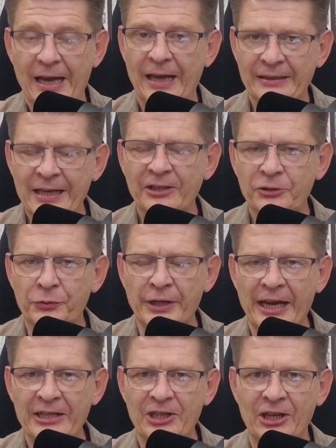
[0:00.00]
And that
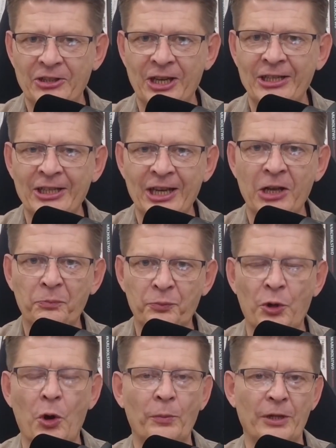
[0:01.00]
creates a technical
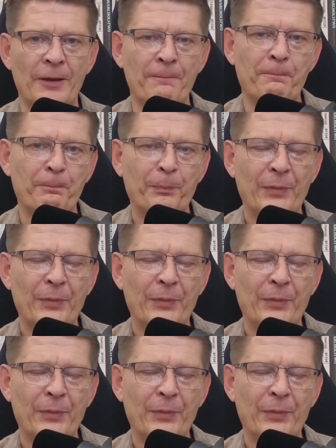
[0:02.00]
problem.